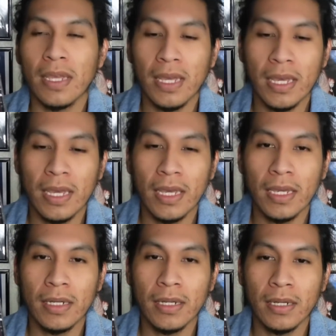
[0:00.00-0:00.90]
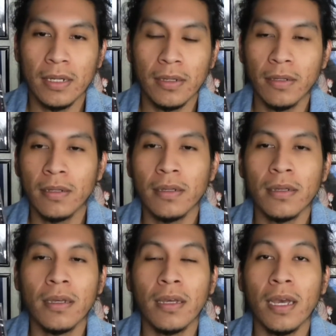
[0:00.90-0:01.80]
And
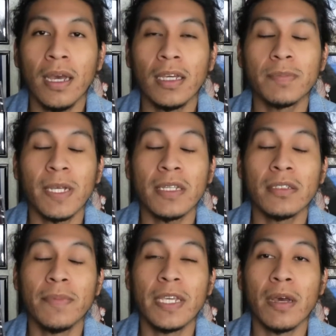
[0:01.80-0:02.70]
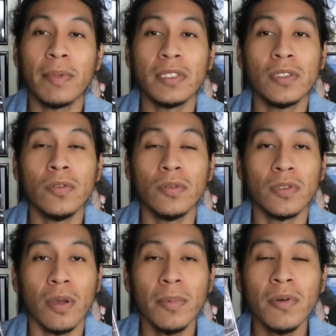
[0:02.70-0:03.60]
I expect that to be coming soon.
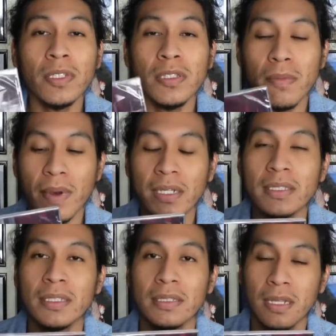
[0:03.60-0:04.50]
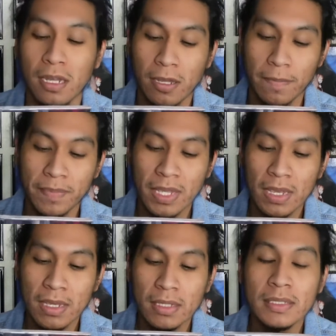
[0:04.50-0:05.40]
So I'm going to unbox this
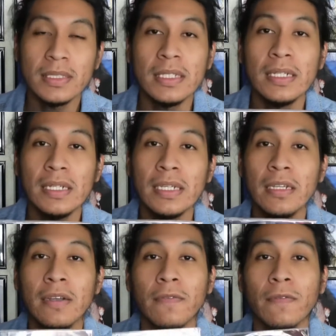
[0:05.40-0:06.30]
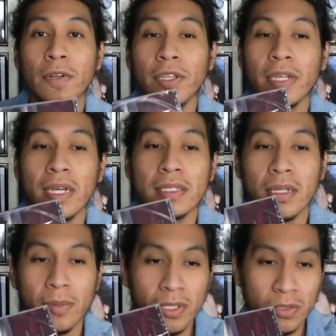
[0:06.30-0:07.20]
CD for you guys.
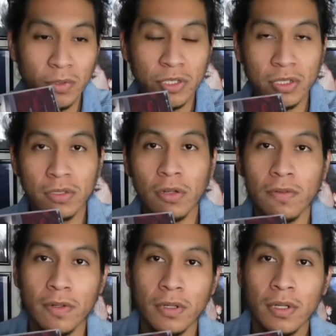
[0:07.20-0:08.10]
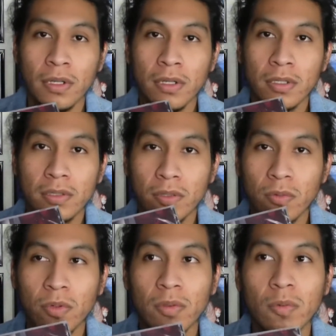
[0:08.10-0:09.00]
I'm going to switch this over.
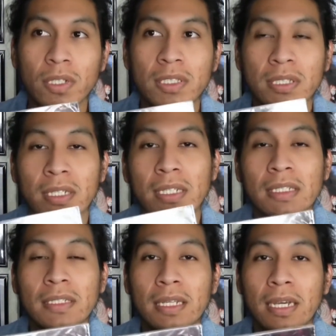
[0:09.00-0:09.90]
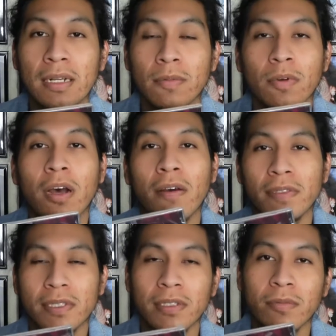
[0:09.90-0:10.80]
So what's inside? Well,
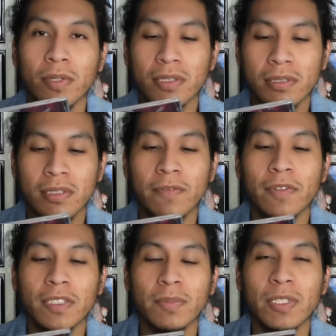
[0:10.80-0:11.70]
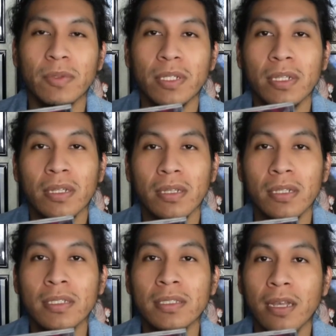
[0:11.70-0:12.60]
obviously, what's the difference between
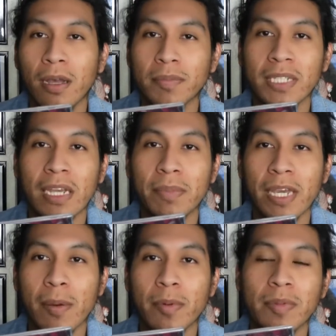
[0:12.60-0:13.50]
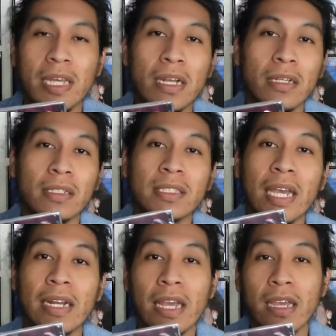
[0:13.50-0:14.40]
this Side B album than the
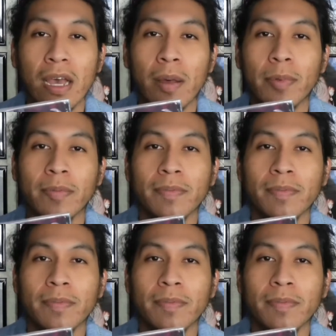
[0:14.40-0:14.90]
Side A album?